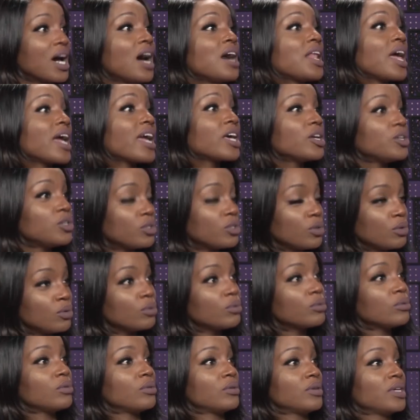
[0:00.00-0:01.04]
and I can
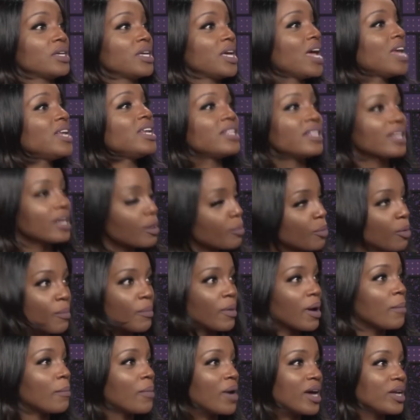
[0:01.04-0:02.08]
do anything I put
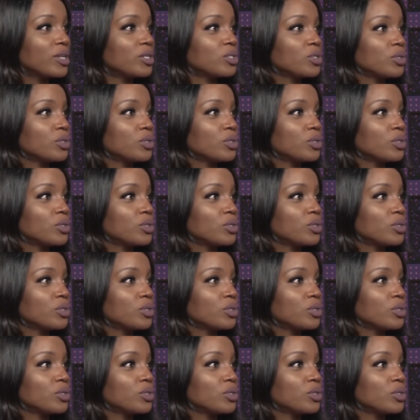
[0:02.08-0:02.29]
my mind